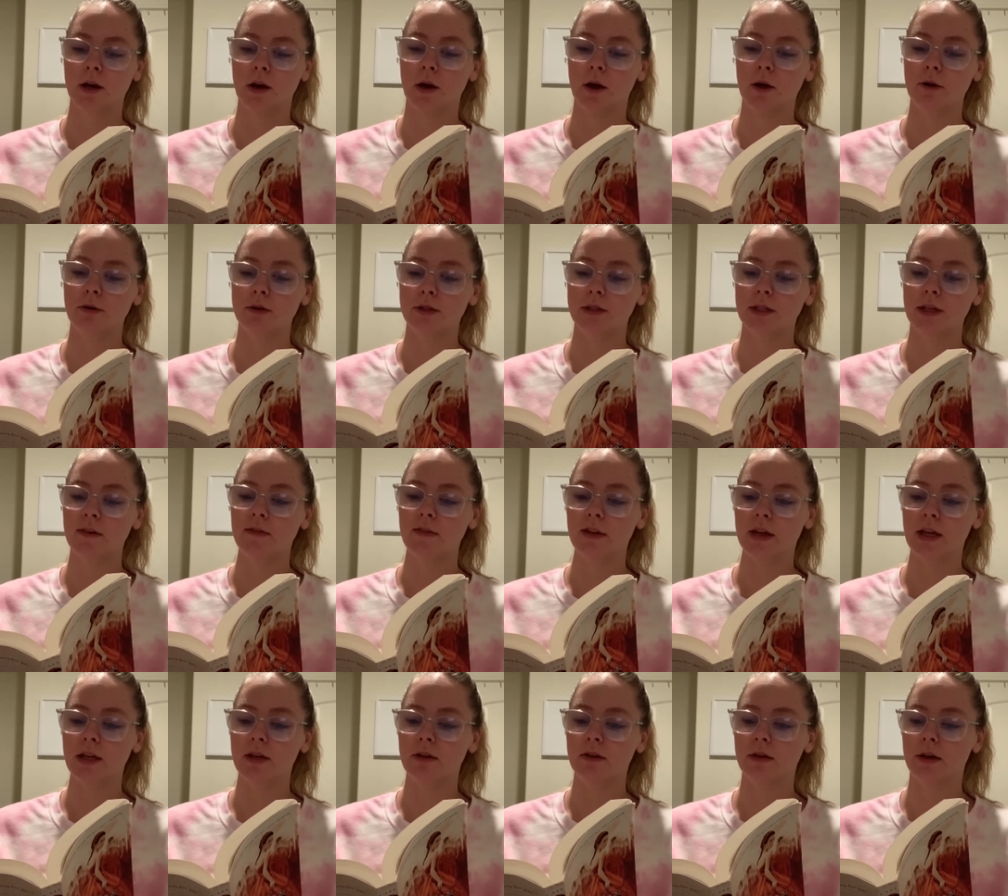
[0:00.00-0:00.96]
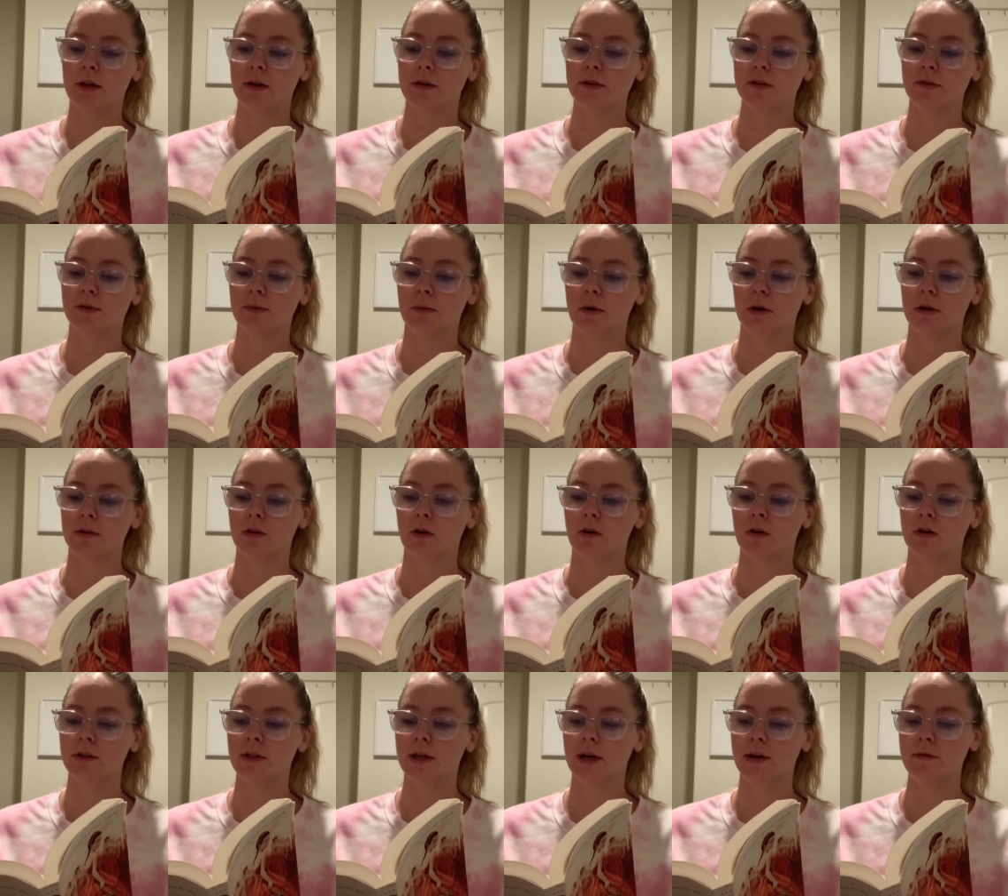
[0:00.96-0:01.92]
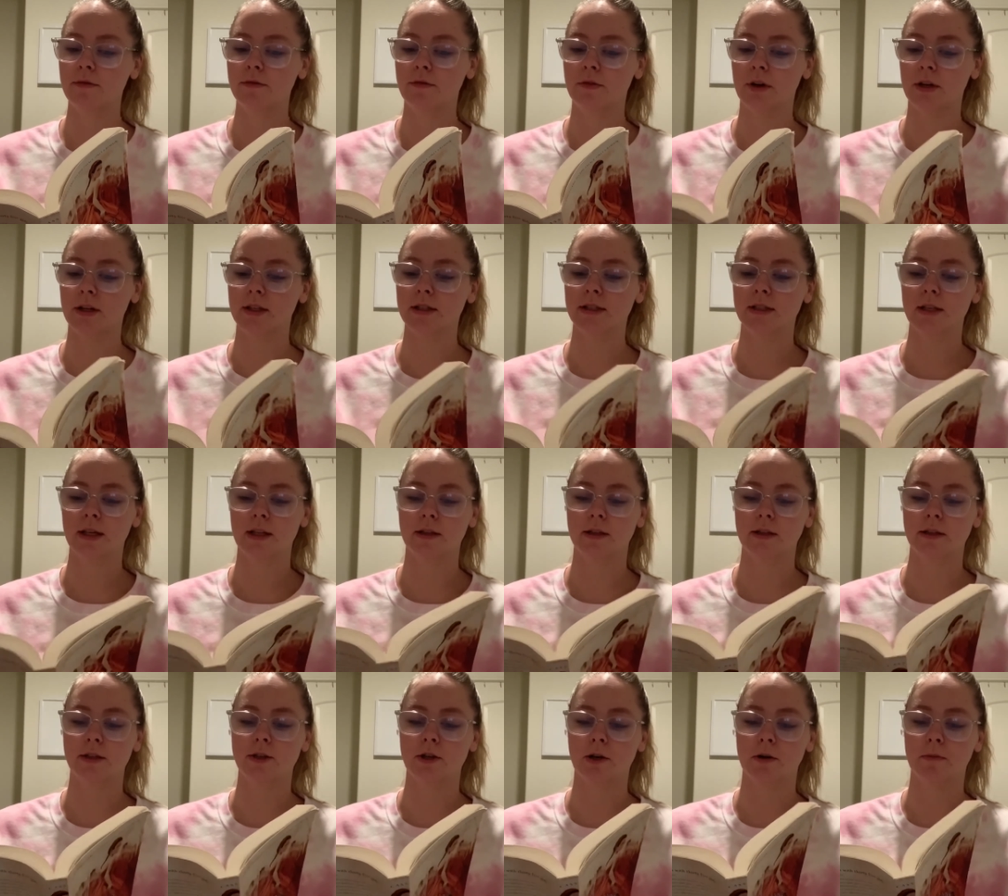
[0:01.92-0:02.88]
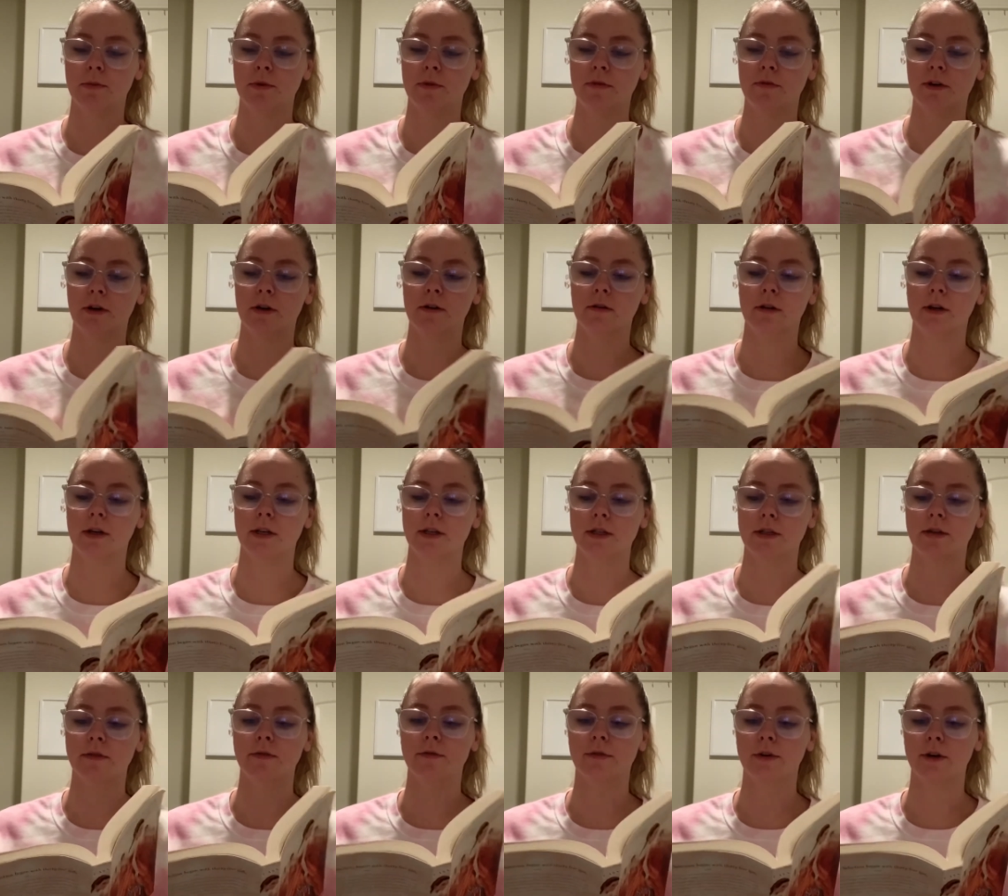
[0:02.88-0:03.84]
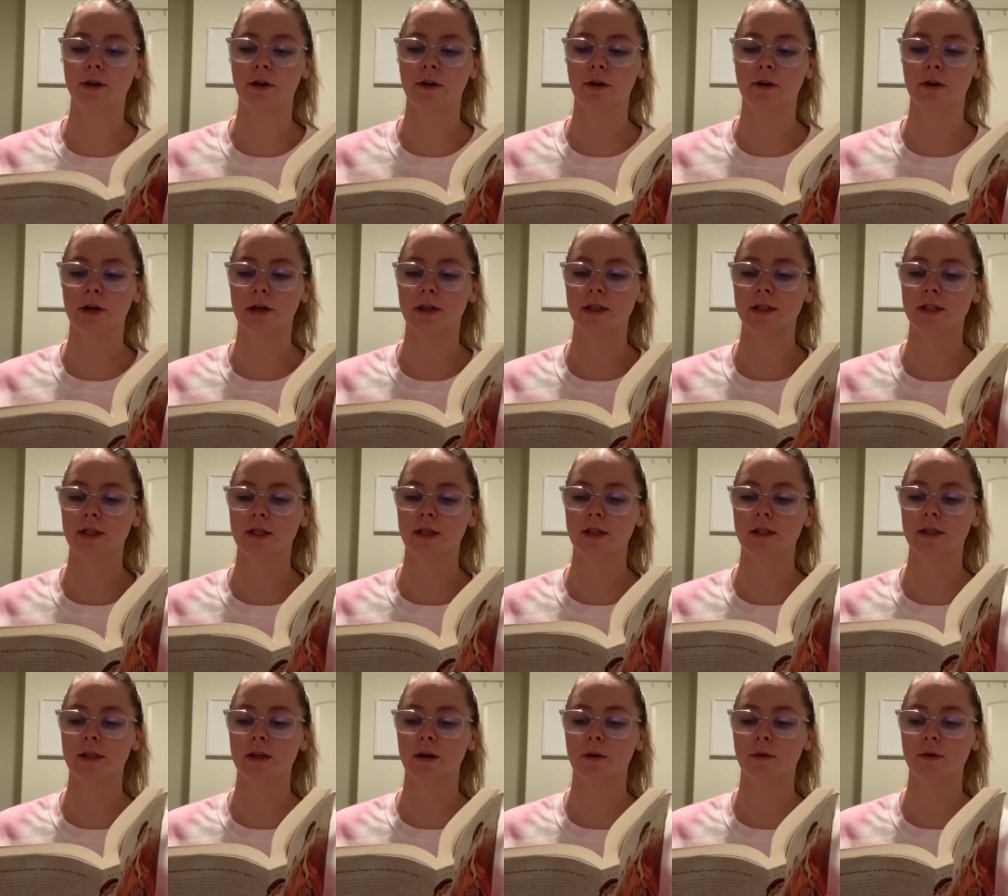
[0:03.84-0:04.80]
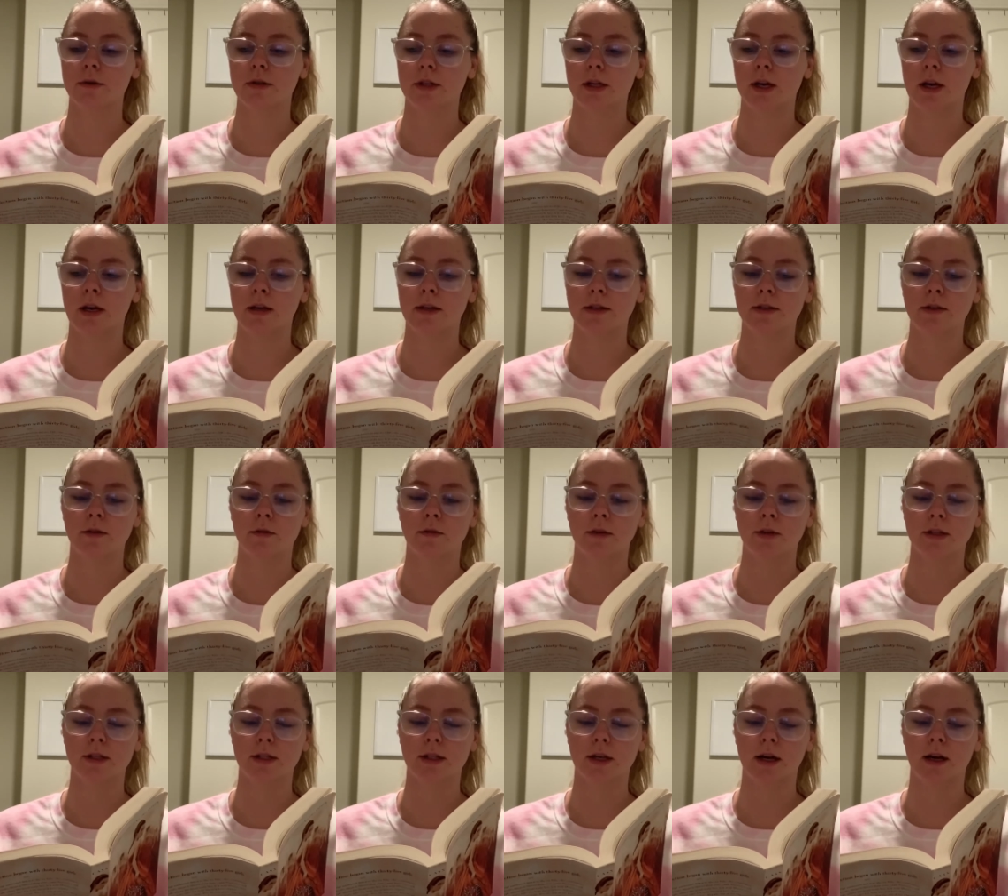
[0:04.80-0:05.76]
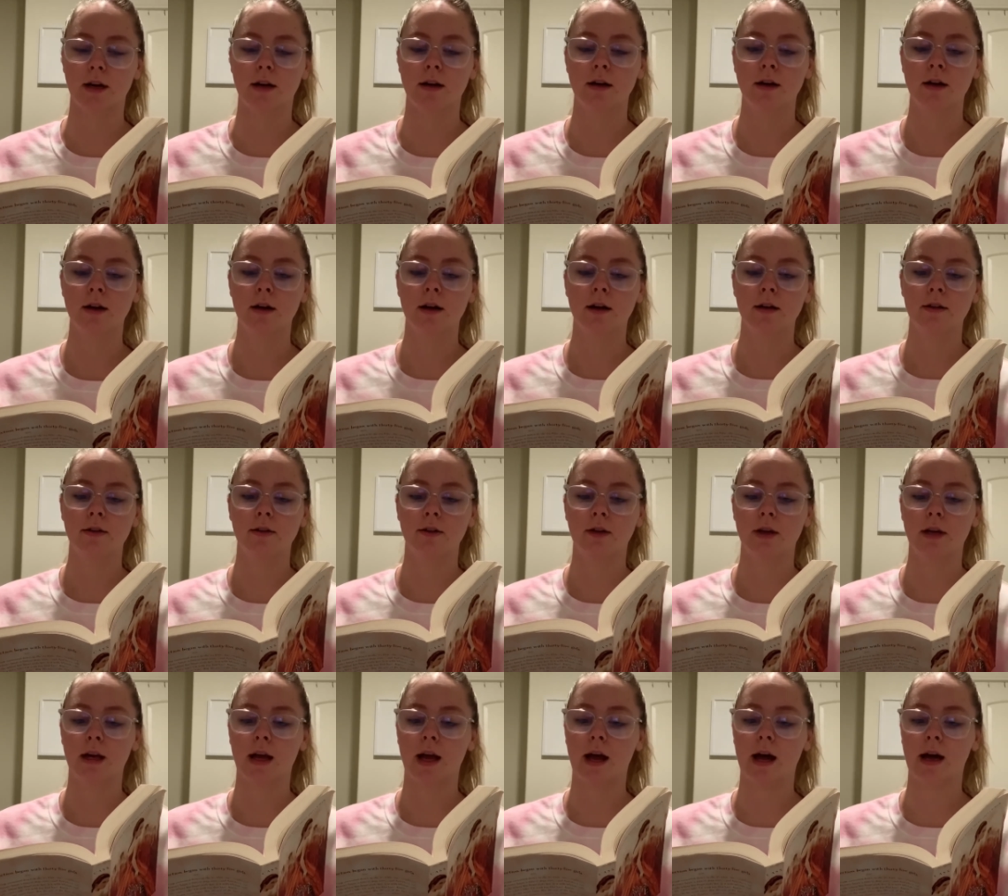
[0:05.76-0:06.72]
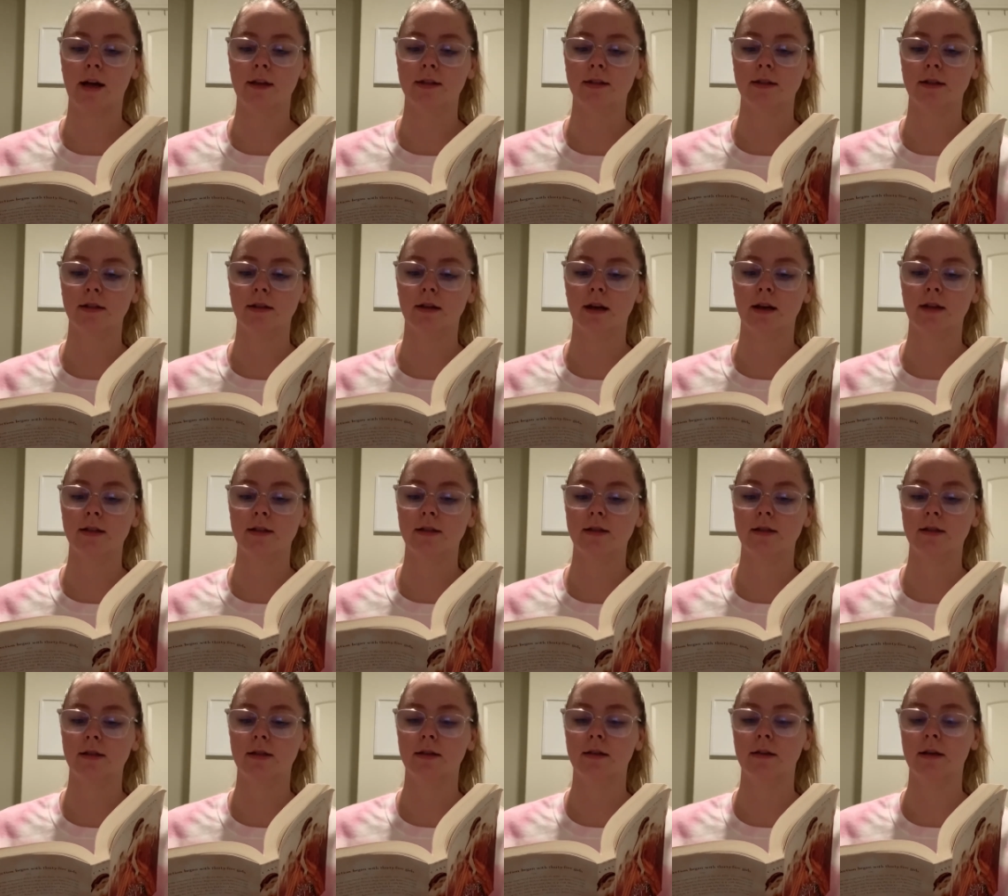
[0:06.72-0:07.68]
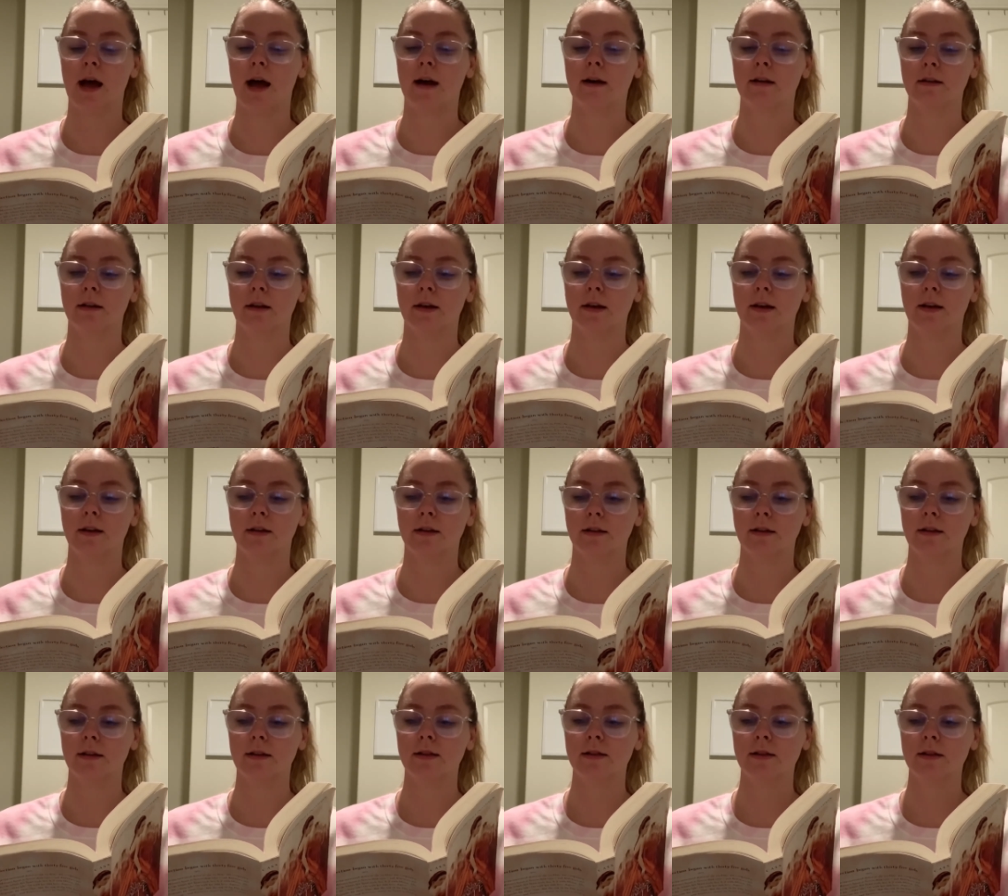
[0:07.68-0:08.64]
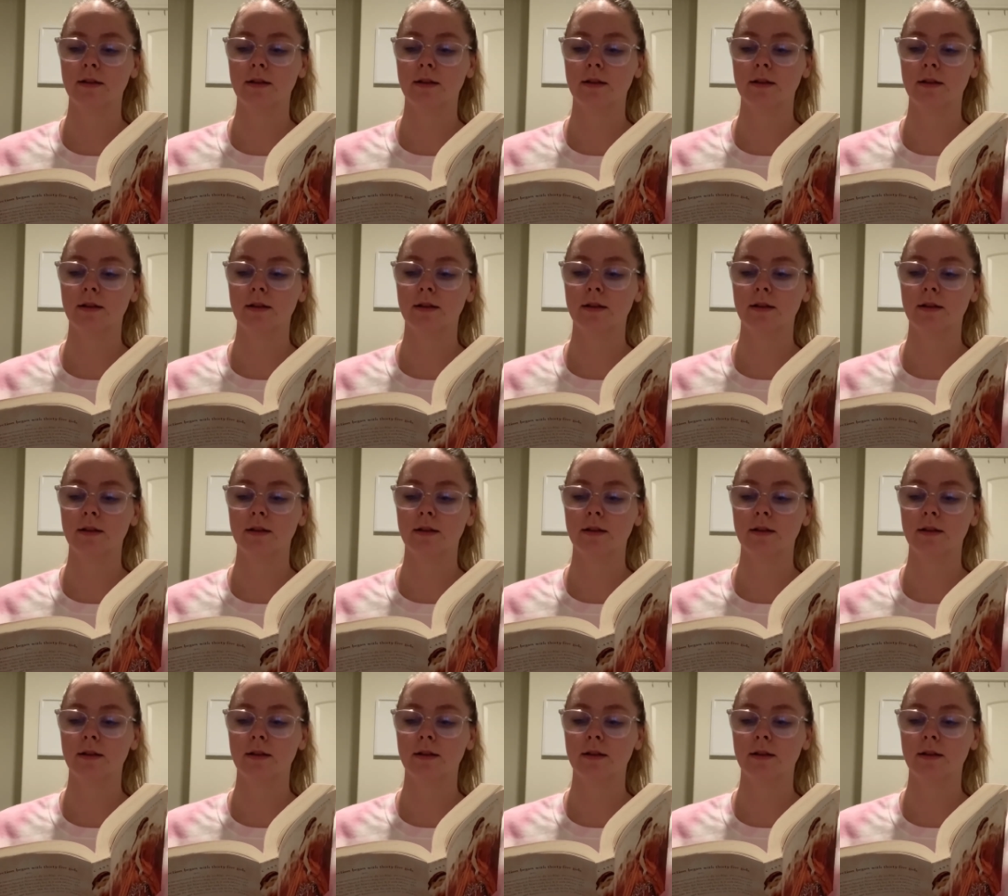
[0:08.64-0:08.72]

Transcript: You received thank you letters from our longtime friends and the German Federation for your gracious hosting, Silvia said, looking at Celeste, Natalie, and Elise.